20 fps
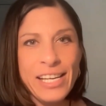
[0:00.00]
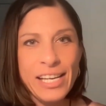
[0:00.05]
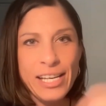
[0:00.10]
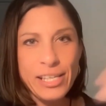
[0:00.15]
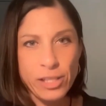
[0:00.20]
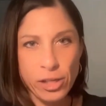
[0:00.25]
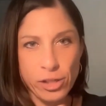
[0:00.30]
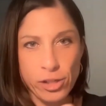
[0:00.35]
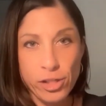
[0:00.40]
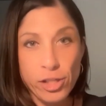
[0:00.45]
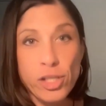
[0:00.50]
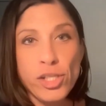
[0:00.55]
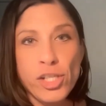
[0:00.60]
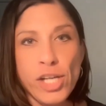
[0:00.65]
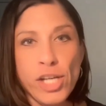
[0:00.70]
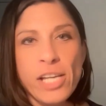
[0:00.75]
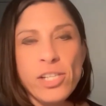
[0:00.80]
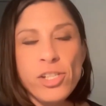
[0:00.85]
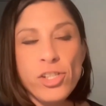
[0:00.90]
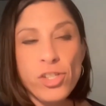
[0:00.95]
is a
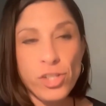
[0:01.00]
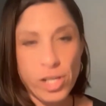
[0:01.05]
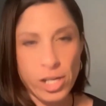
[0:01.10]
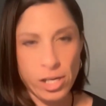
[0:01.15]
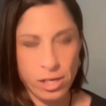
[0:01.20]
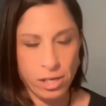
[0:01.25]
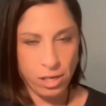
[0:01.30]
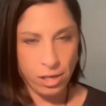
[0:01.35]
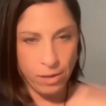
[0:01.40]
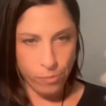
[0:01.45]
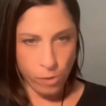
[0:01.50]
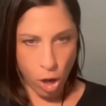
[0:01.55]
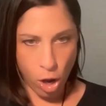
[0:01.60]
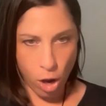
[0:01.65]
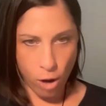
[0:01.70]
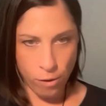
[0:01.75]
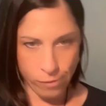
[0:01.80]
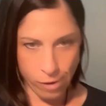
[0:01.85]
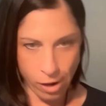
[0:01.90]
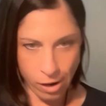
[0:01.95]
suggestion
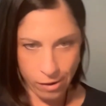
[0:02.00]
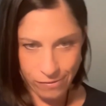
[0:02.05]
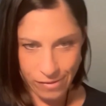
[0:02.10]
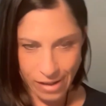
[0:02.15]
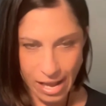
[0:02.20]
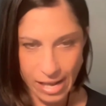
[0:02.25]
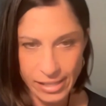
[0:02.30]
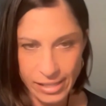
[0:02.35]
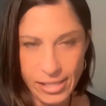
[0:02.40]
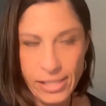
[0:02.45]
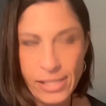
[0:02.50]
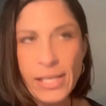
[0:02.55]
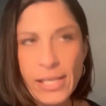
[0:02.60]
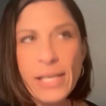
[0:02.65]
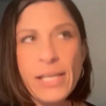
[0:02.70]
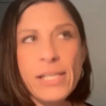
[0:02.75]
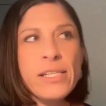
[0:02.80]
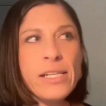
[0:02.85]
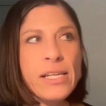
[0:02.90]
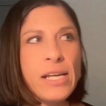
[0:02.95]
of entities.